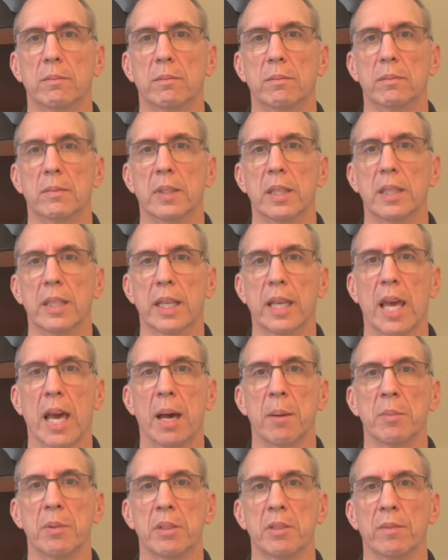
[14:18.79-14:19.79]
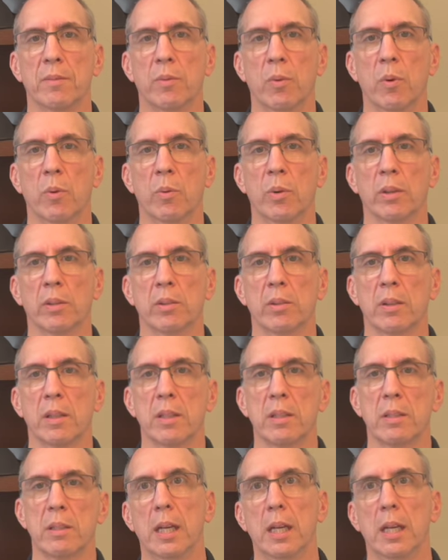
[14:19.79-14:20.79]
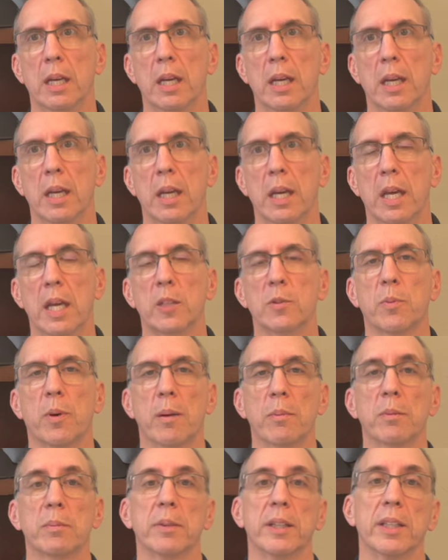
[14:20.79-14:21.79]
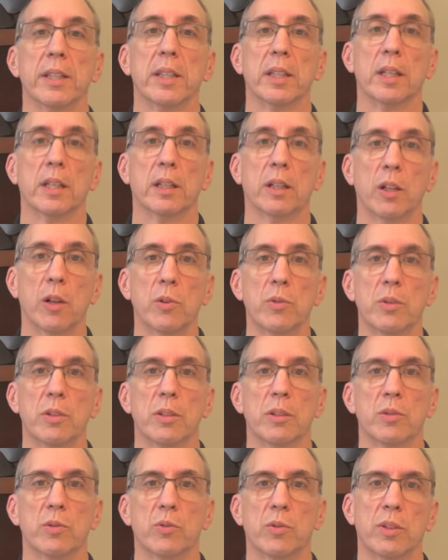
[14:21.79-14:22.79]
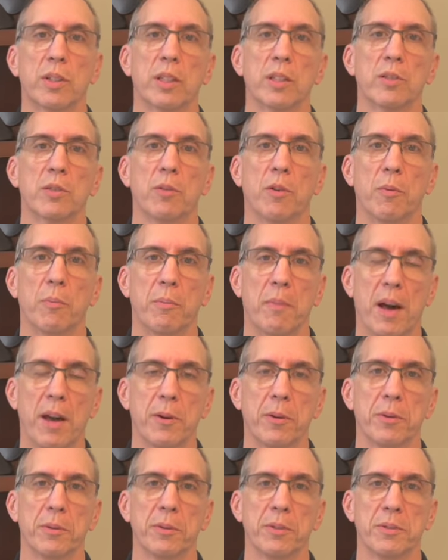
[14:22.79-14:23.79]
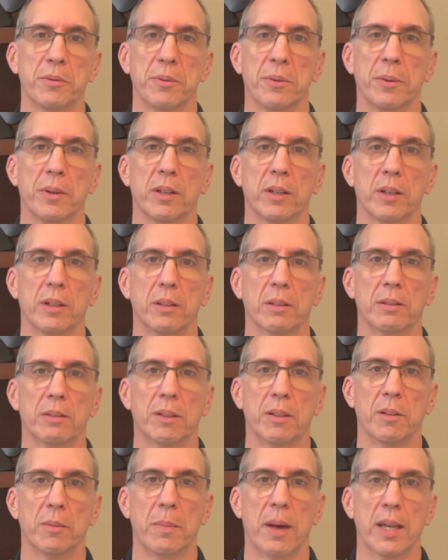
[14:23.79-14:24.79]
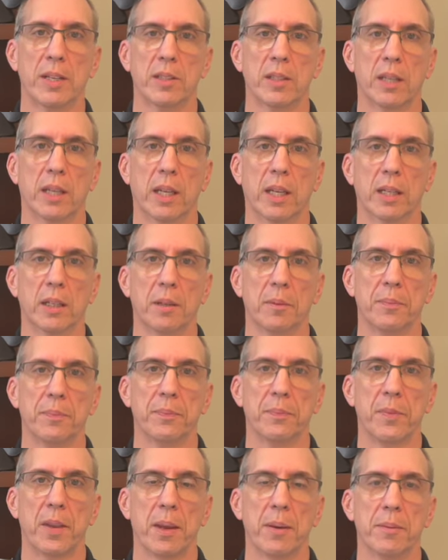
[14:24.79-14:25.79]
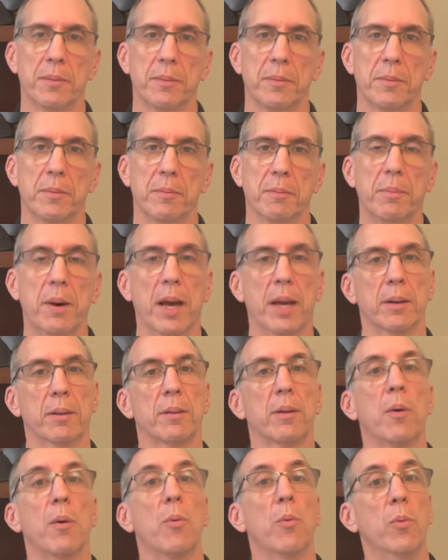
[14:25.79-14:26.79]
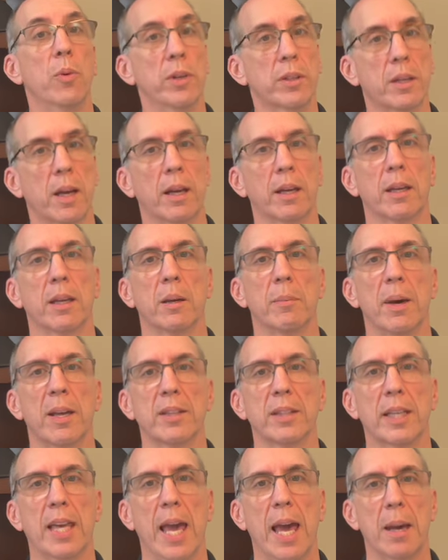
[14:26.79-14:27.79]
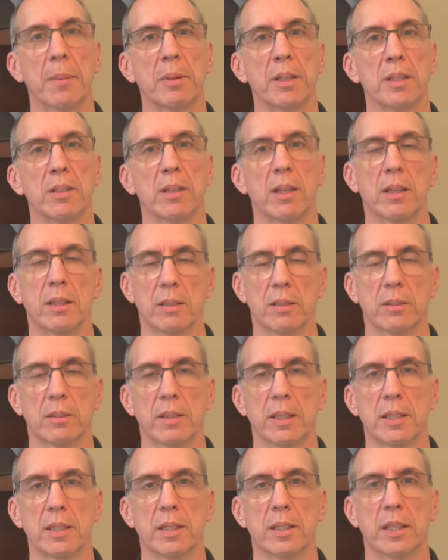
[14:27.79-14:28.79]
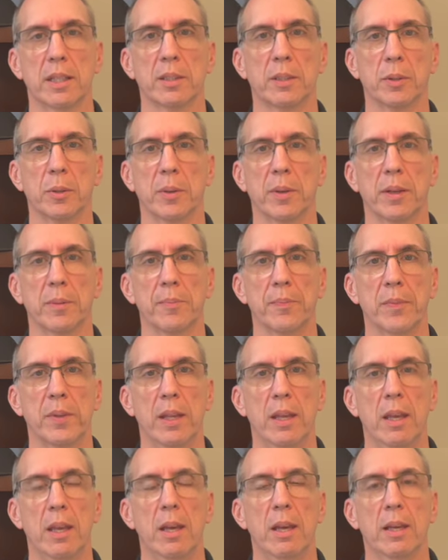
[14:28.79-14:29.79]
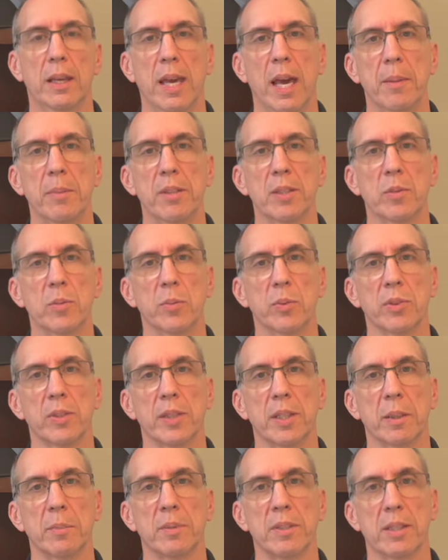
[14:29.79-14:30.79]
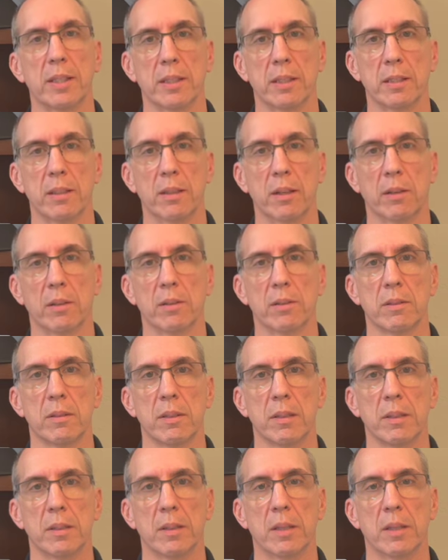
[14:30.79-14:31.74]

the cabins at Fort Wilderness, it's probably the closest traditional moderate resort to the Magic Kingdom. But we're talking about the cabins, so let's get to it. Cabins will sleep 6 adults.